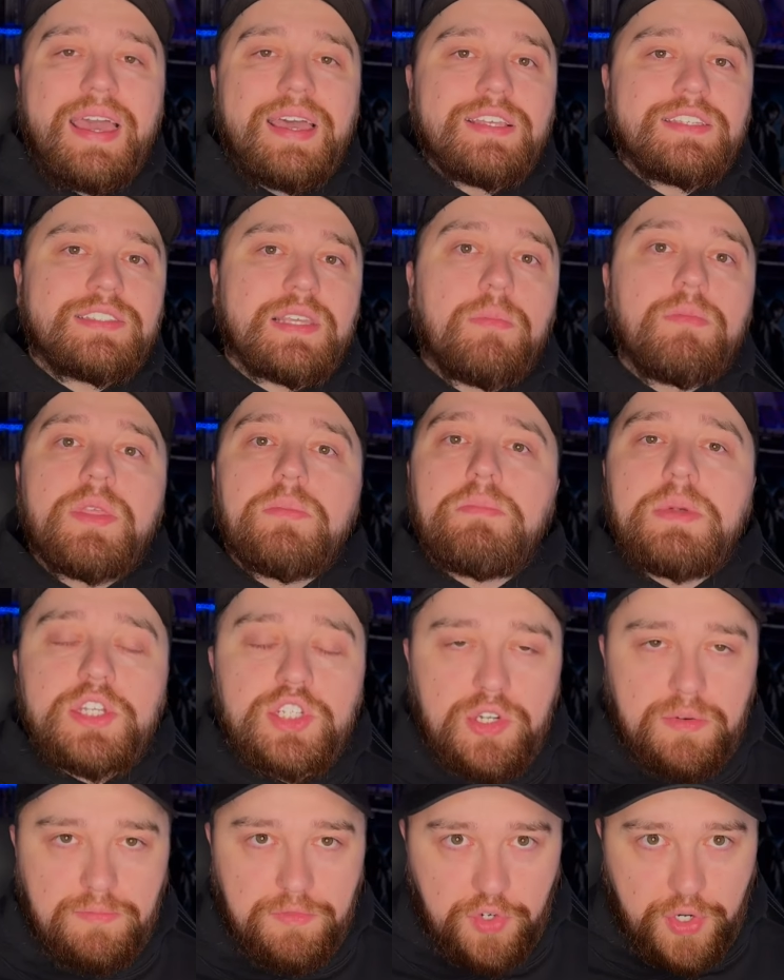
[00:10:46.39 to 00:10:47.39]
Some of the
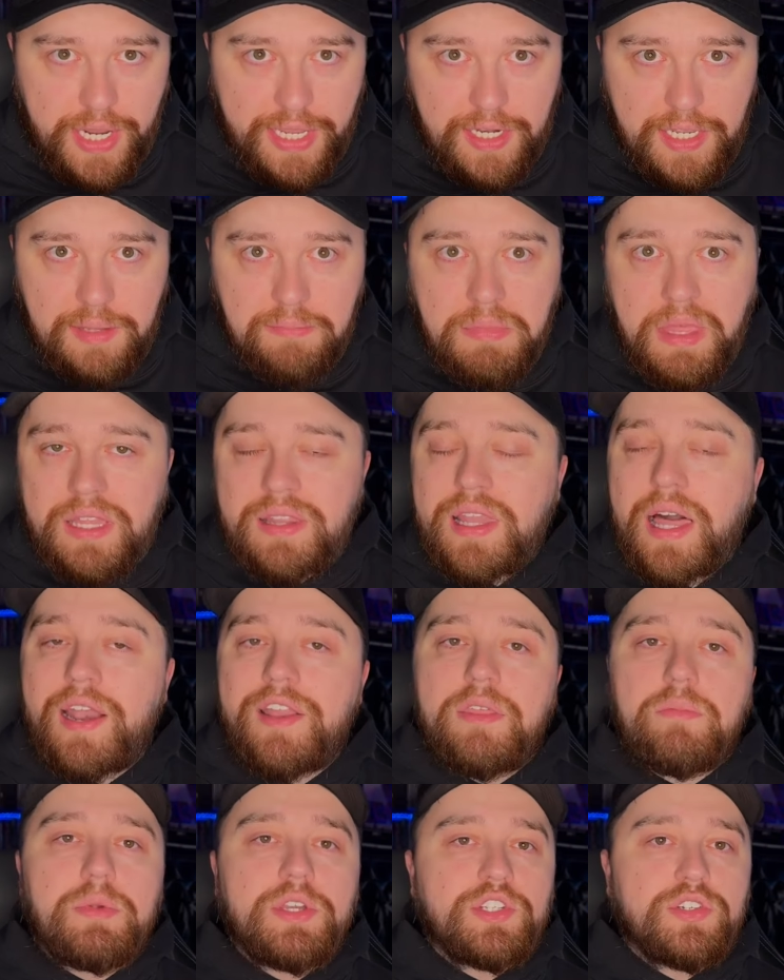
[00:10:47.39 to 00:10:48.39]
mission variety. A lot
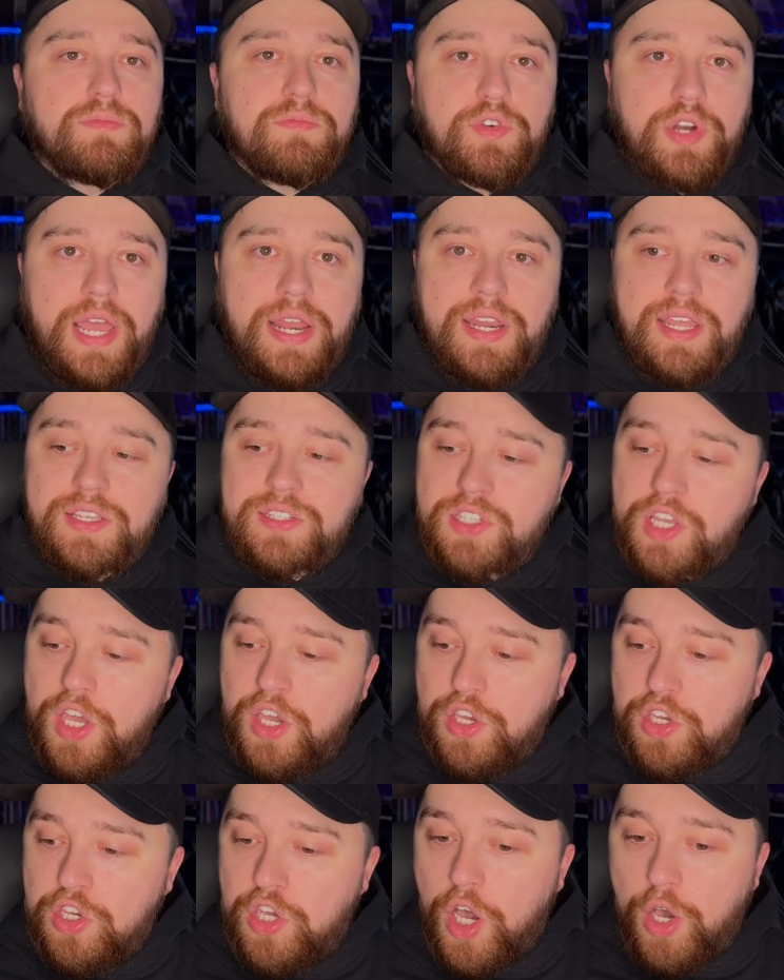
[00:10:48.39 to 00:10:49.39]
of the mission variety is
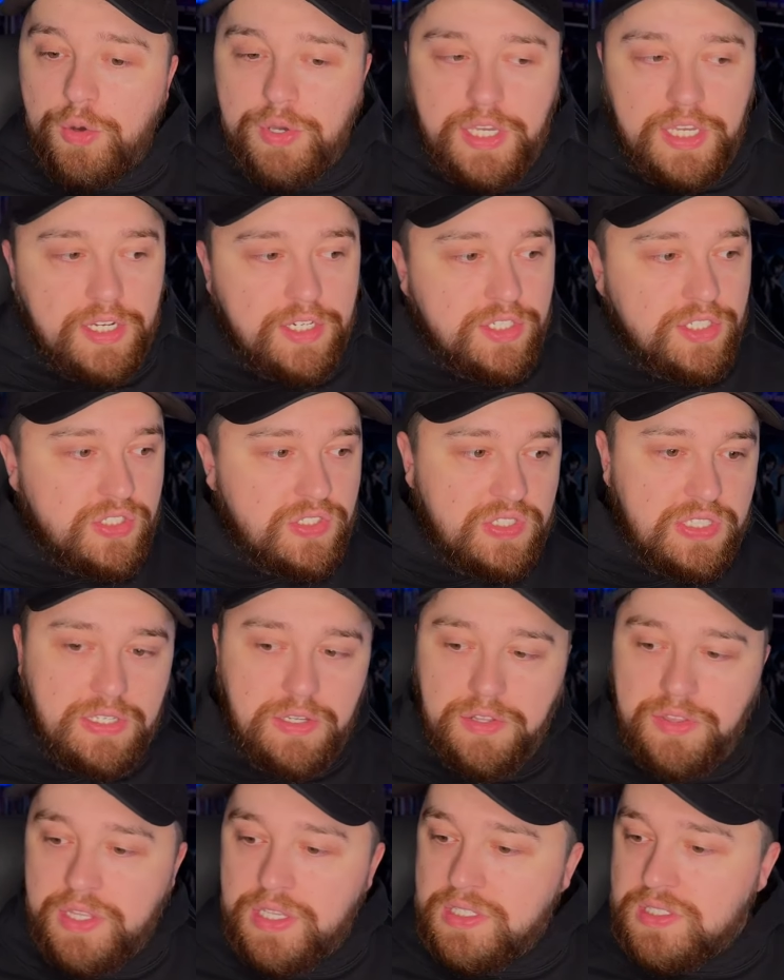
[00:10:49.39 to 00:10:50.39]
go here,
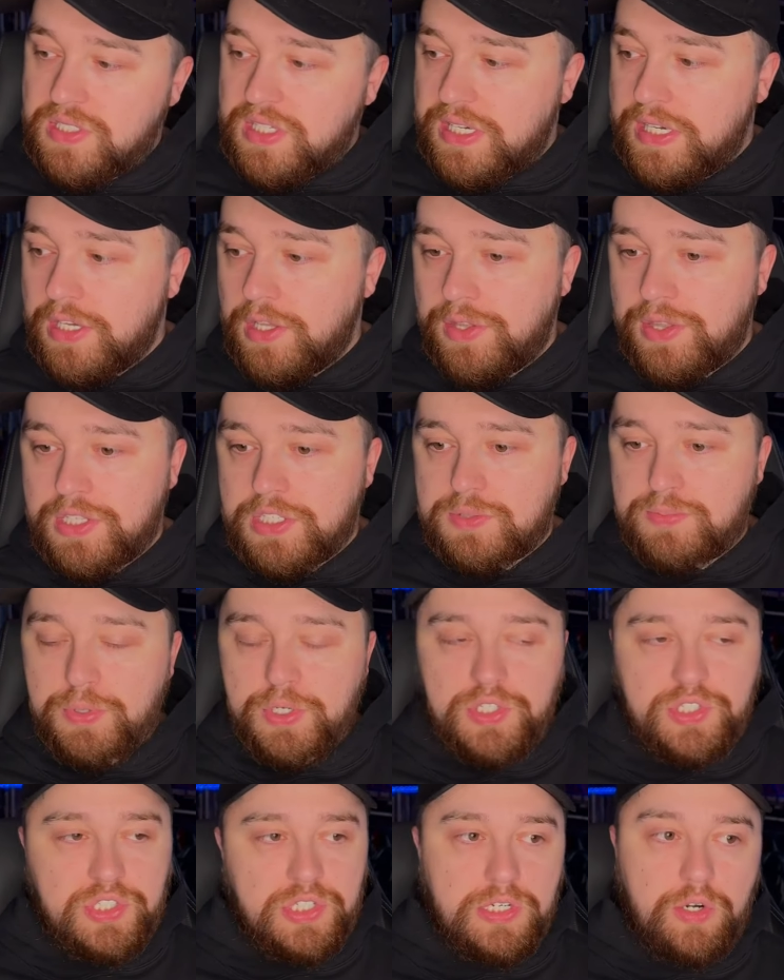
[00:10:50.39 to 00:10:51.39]
steal this, kill this
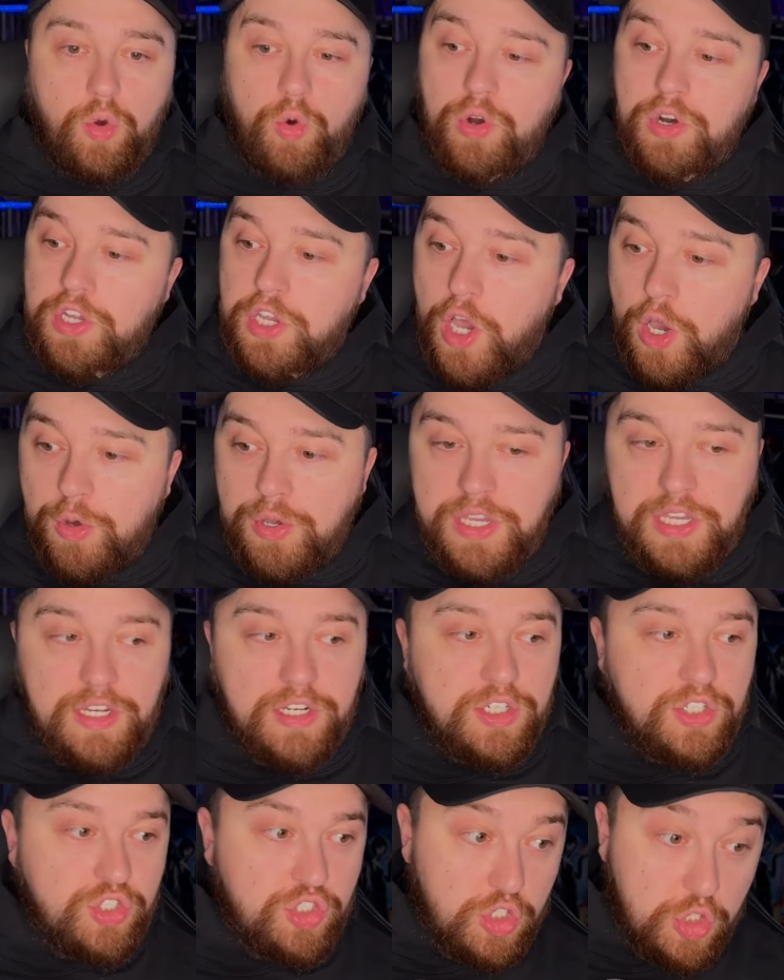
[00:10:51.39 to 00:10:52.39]
person, or go
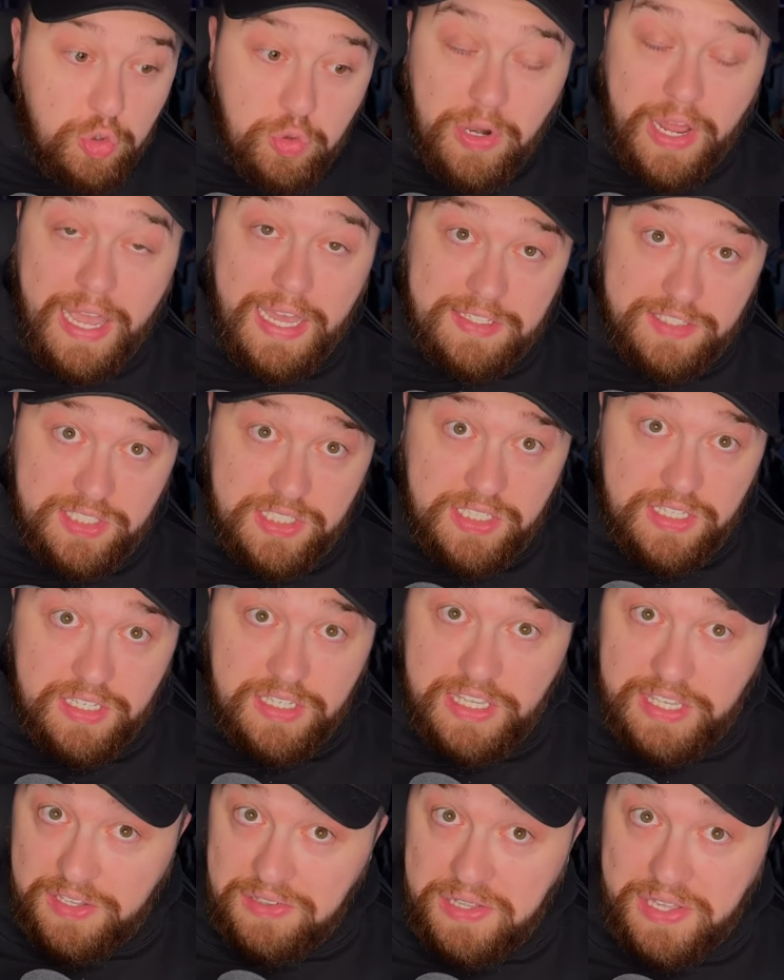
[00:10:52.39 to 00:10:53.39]
here, do not
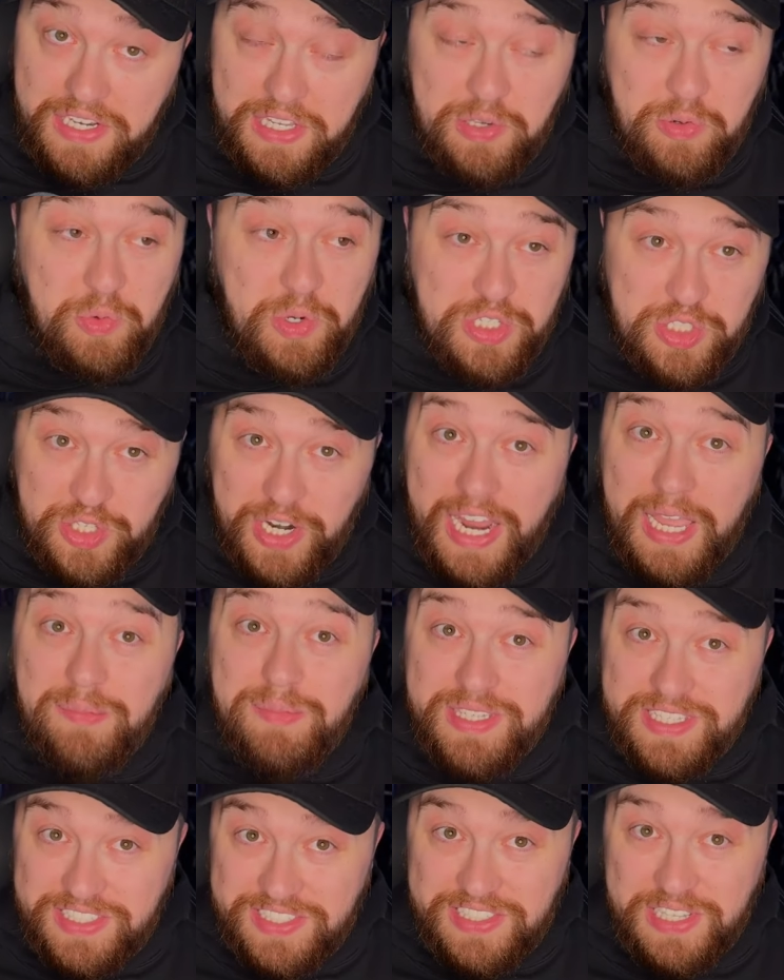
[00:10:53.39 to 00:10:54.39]
kill anyone. Try and
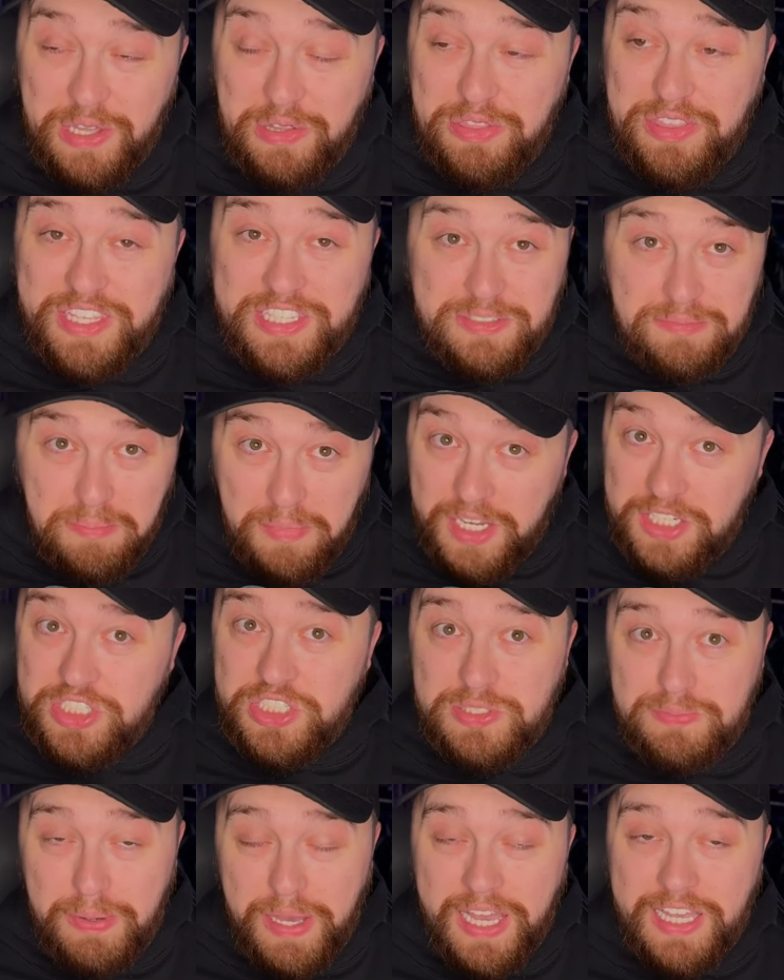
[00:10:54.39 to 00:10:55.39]
be stealthy as much
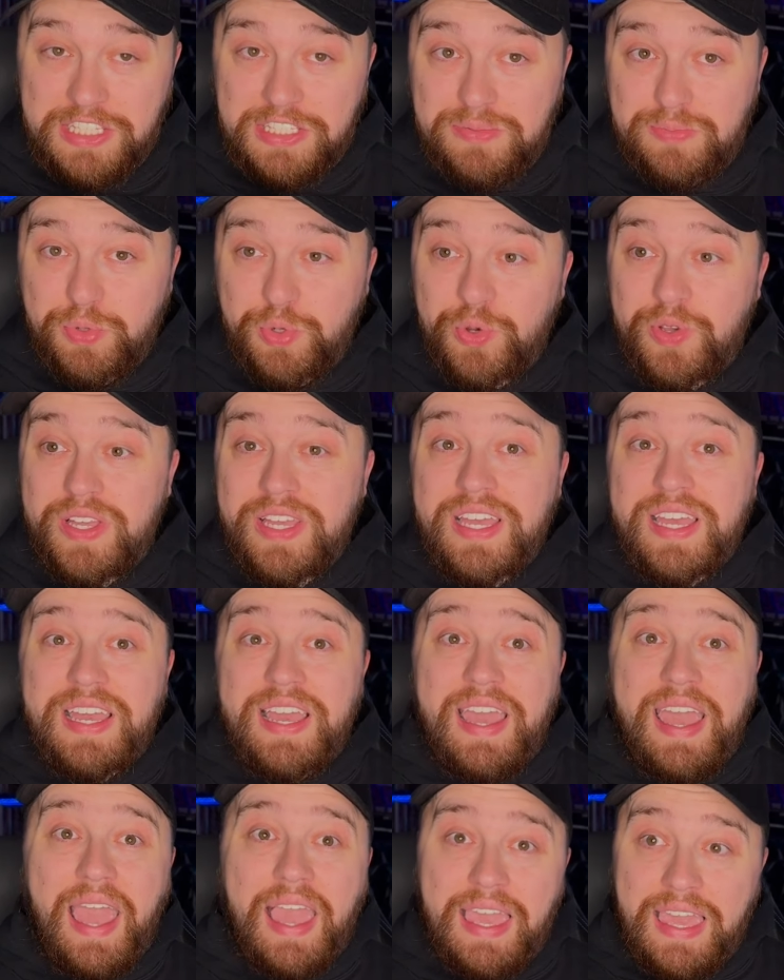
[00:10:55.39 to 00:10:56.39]
as possible
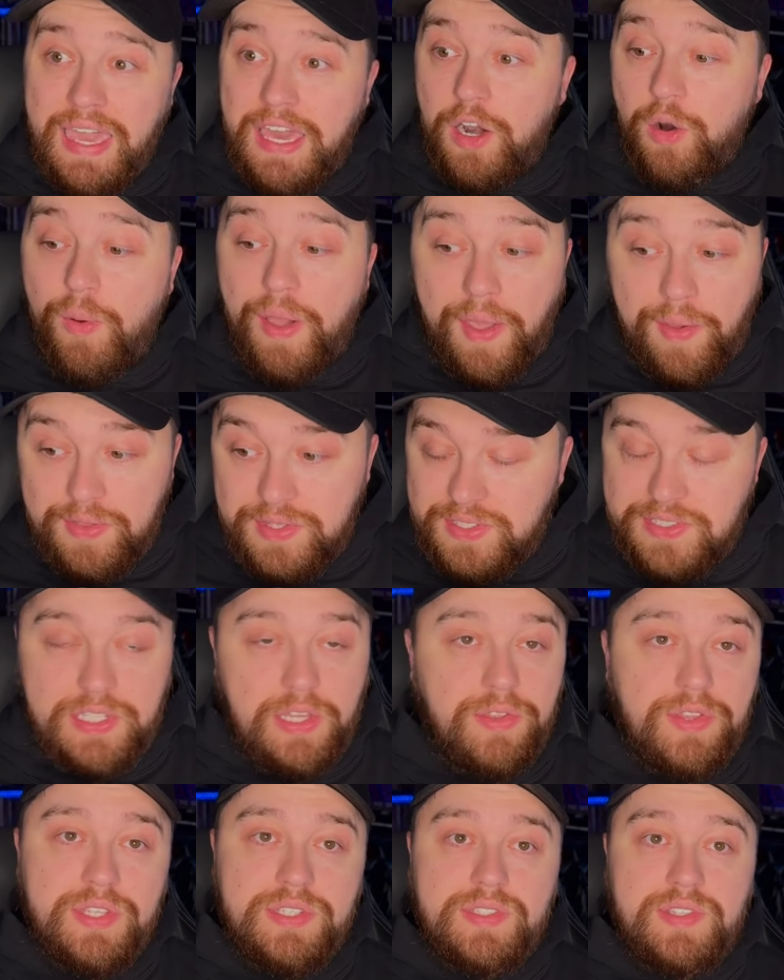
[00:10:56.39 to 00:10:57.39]
and get away and
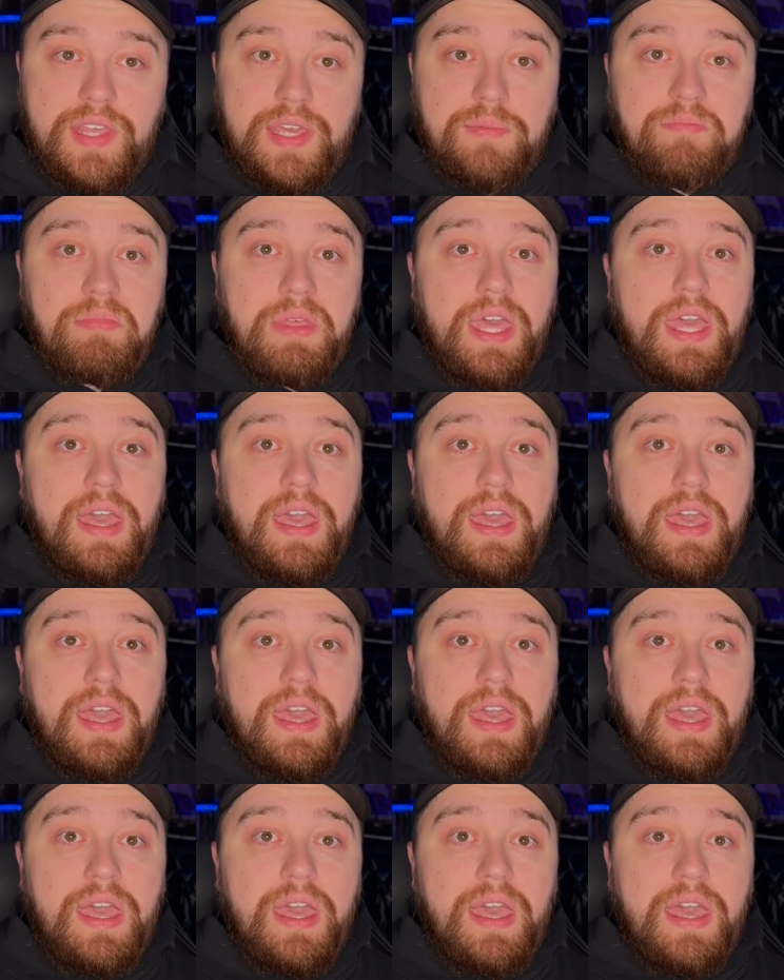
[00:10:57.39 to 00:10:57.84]
steal this thing.